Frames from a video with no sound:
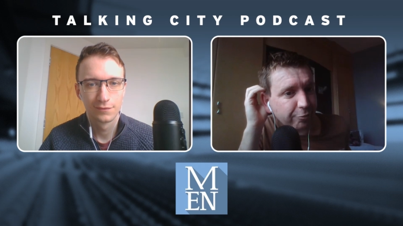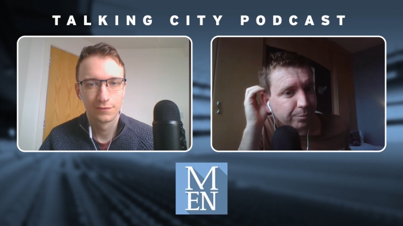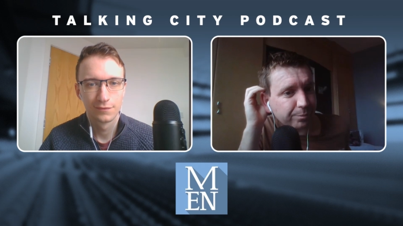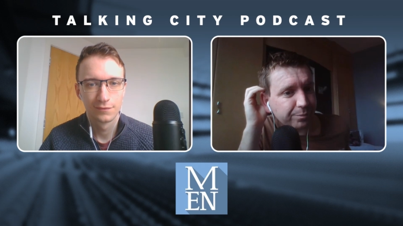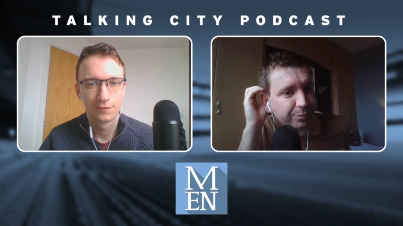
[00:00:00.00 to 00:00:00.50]

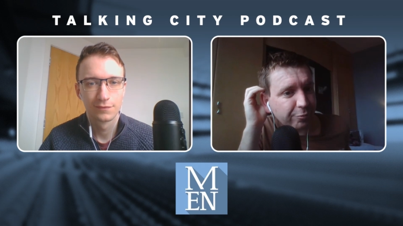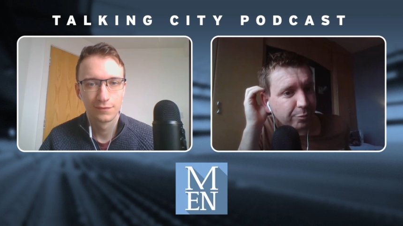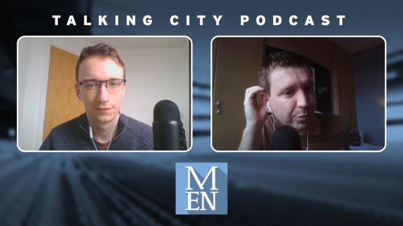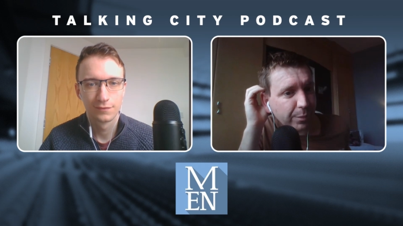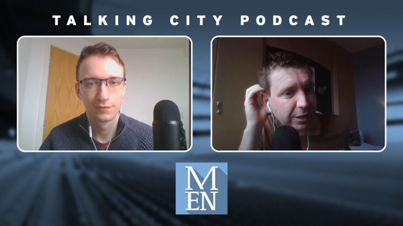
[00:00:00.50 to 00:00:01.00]
Speaker 1: from
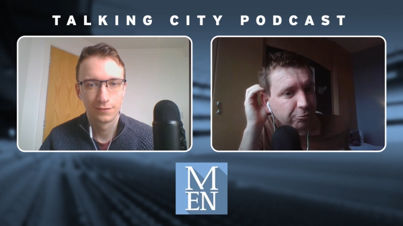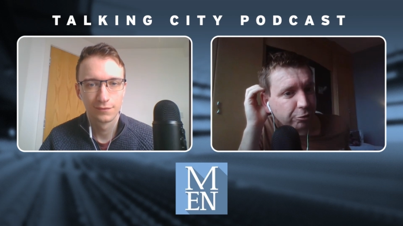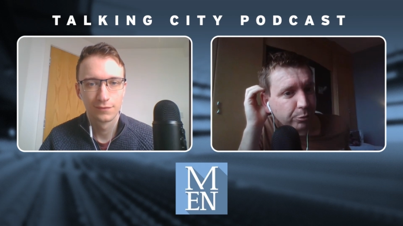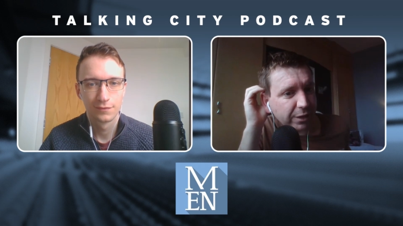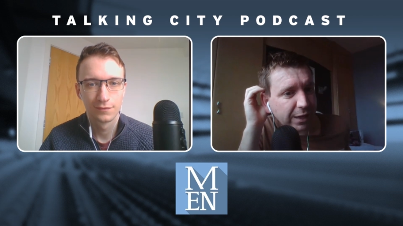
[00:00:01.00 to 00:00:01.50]
from the main
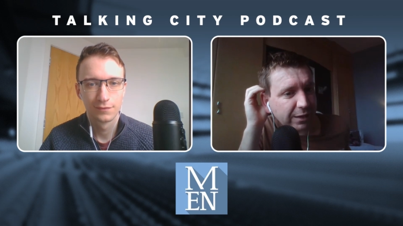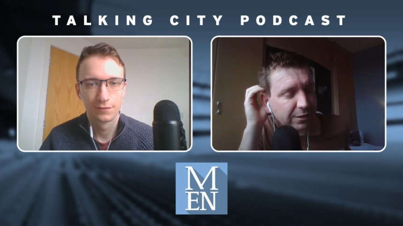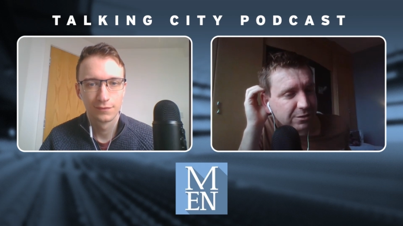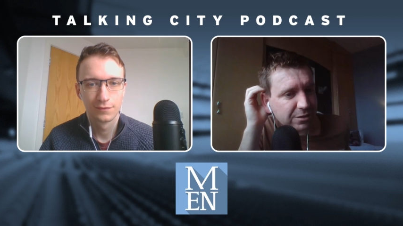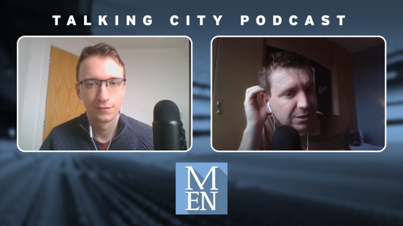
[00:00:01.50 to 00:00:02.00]
group again
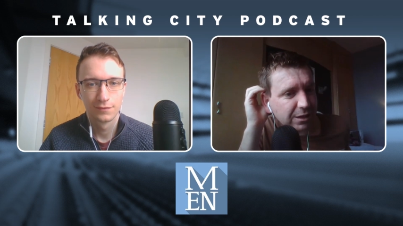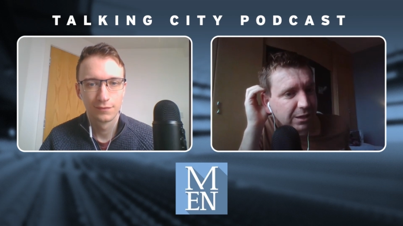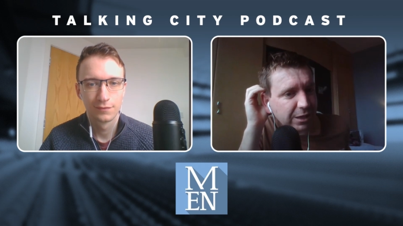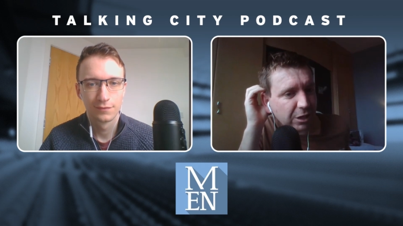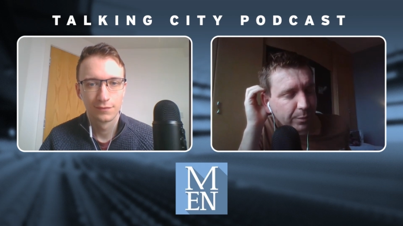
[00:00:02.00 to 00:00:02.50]
because
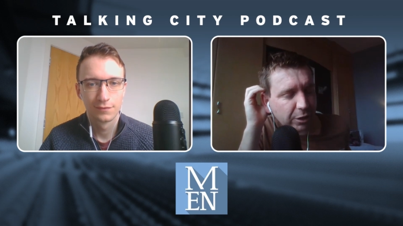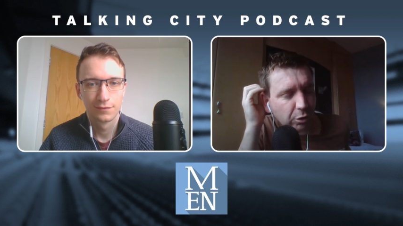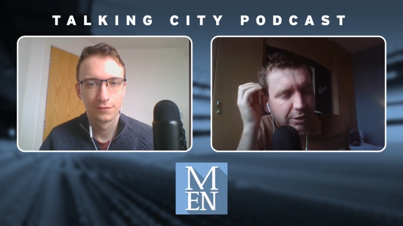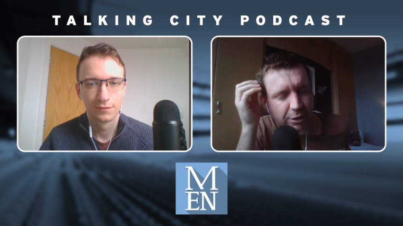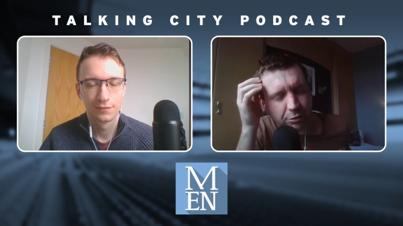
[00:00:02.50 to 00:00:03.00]
you know Pep
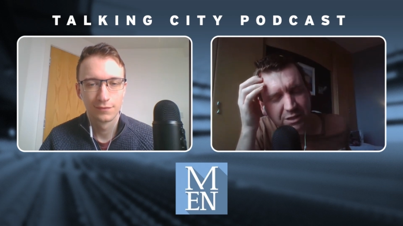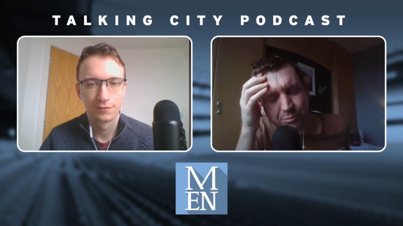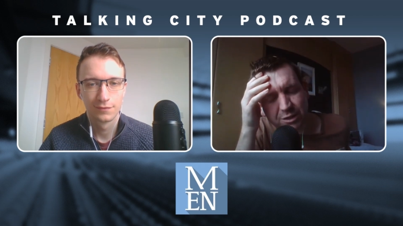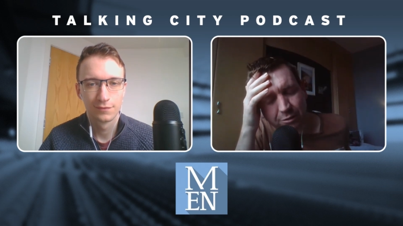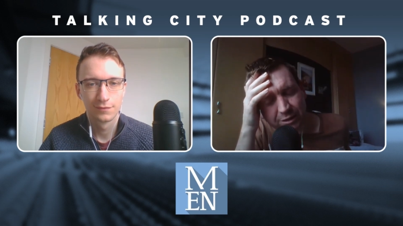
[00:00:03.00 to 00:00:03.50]
Guardiola is
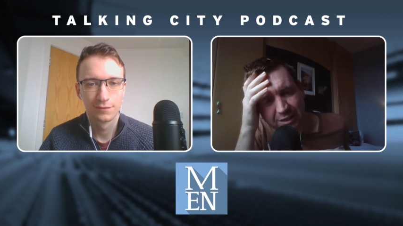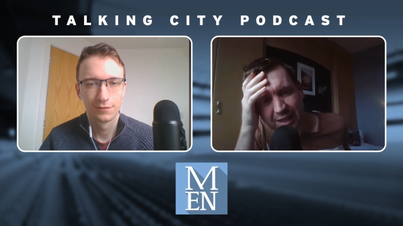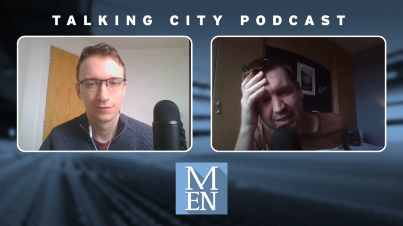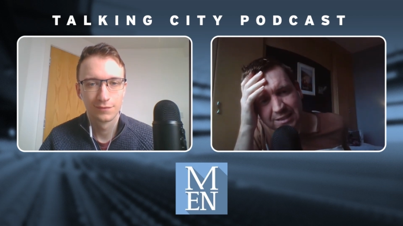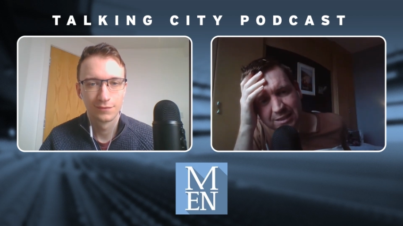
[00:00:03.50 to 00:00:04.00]
absolutely
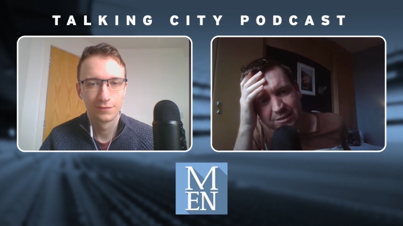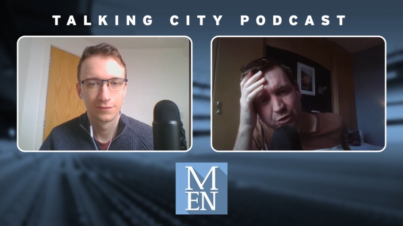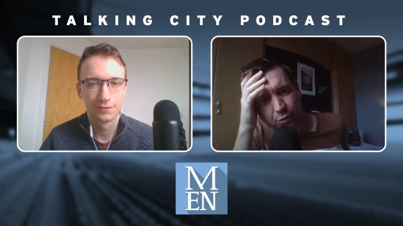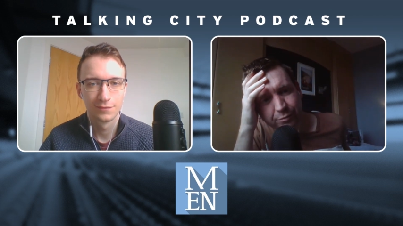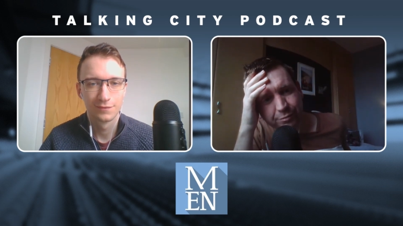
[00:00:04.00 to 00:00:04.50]
delighted
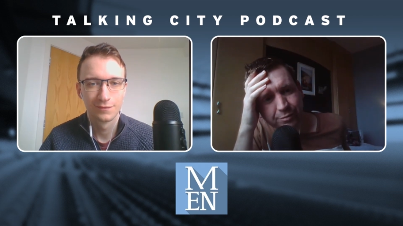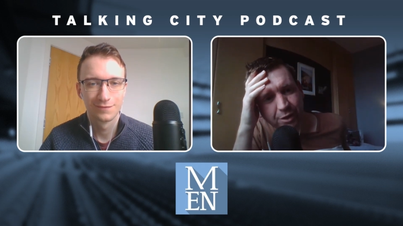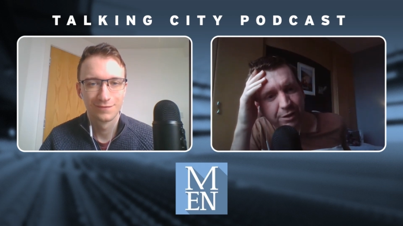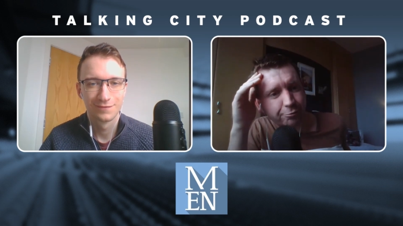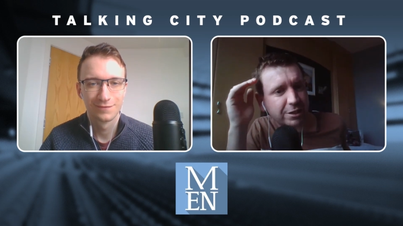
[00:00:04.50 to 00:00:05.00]
to have
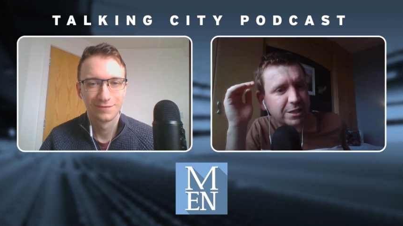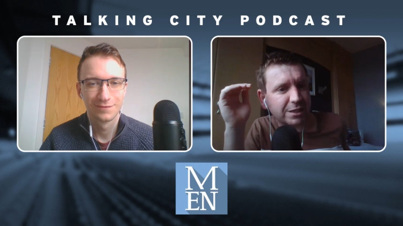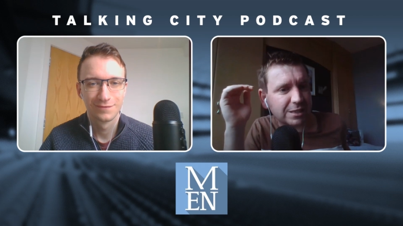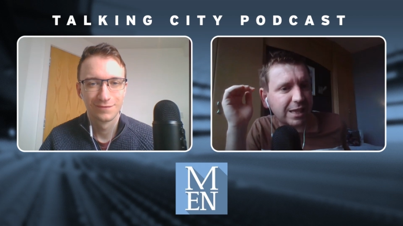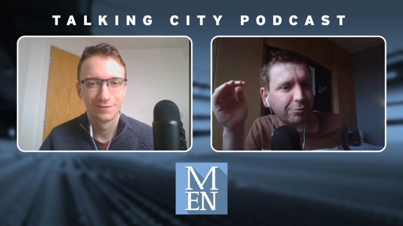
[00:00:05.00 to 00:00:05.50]
that they've
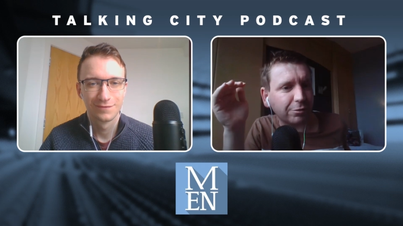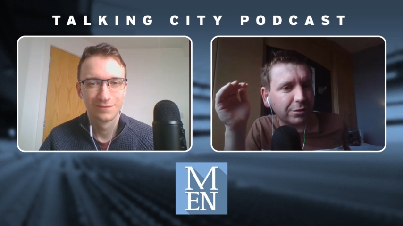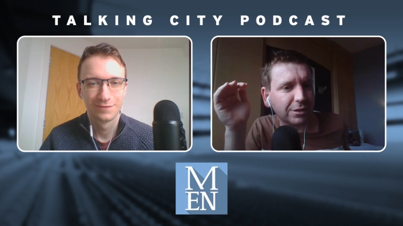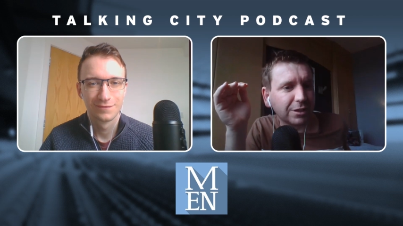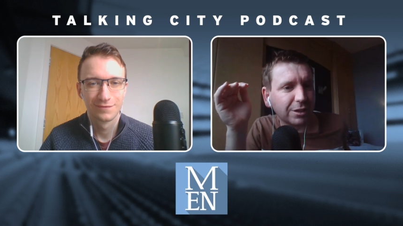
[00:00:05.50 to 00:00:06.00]
reached this
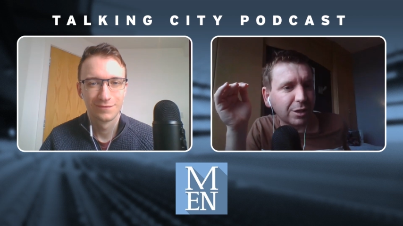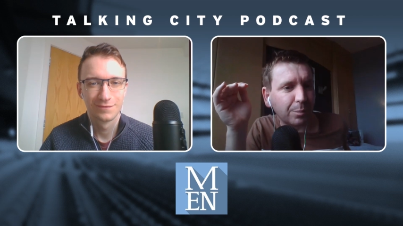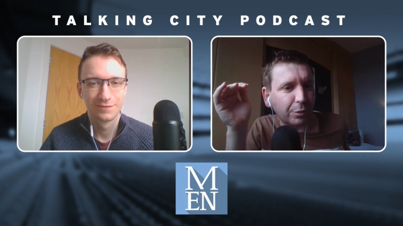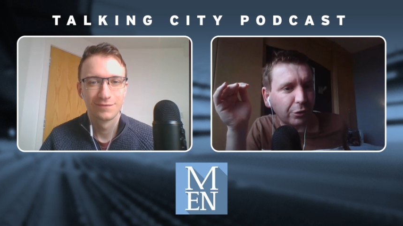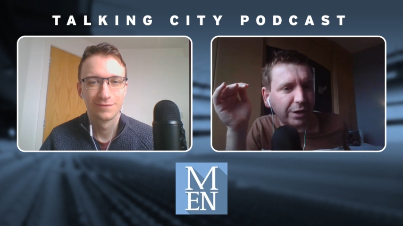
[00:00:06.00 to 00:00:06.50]
level
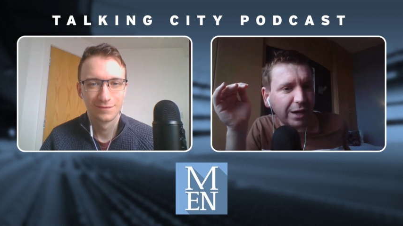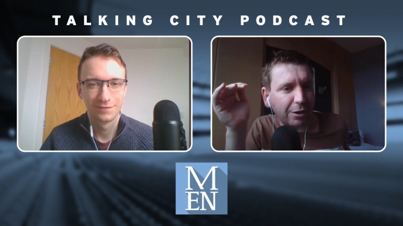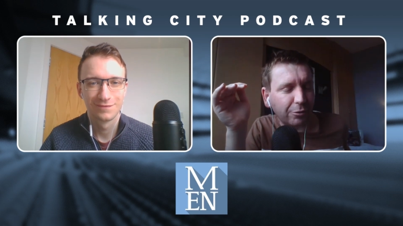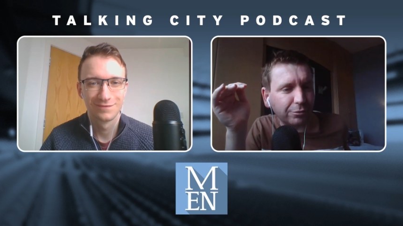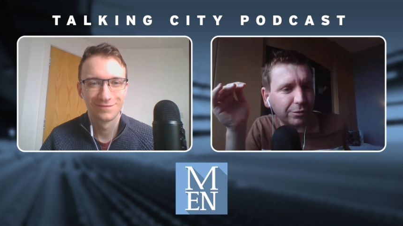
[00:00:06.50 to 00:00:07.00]
but
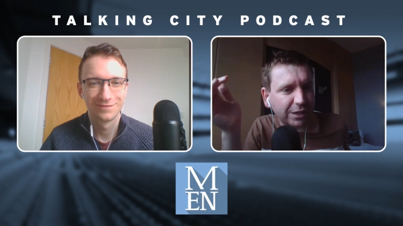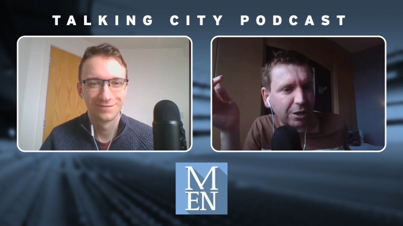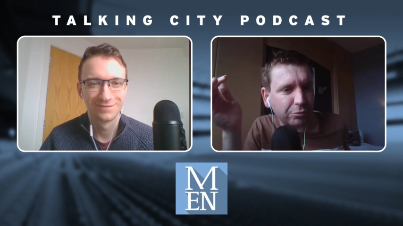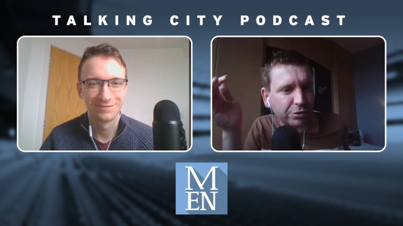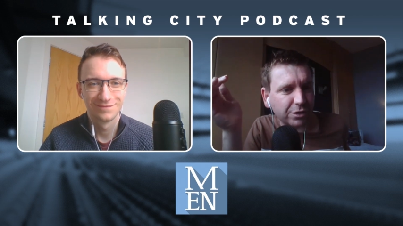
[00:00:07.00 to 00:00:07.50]
now he
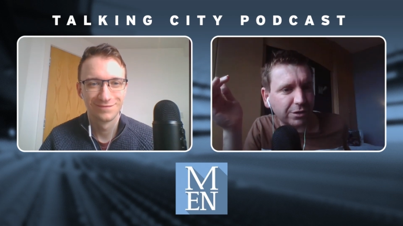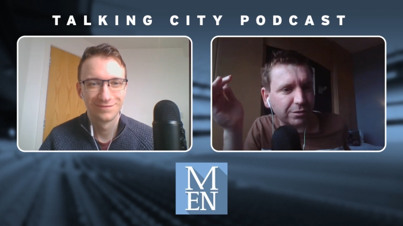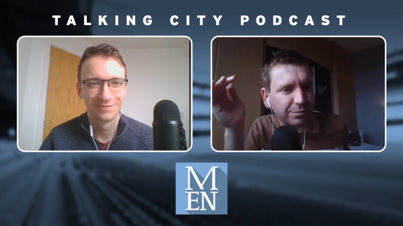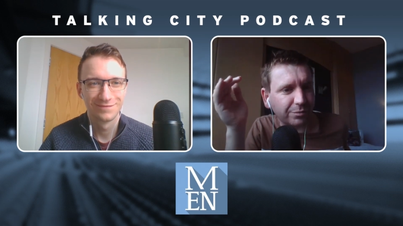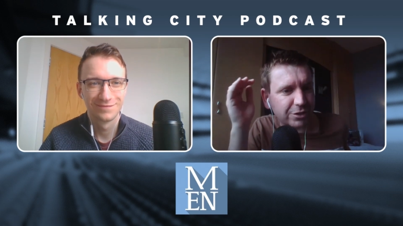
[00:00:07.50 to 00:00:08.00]
knows
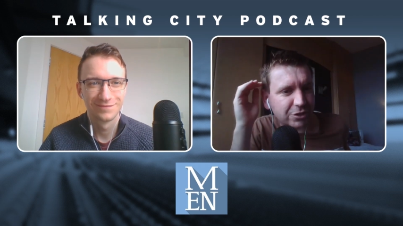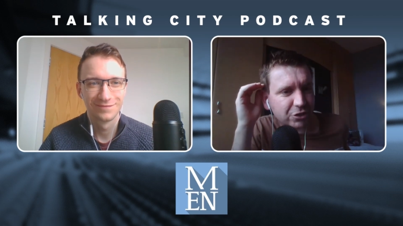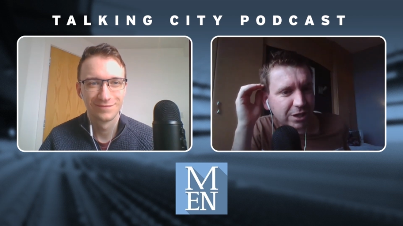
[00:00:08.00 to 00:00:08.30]
that there's a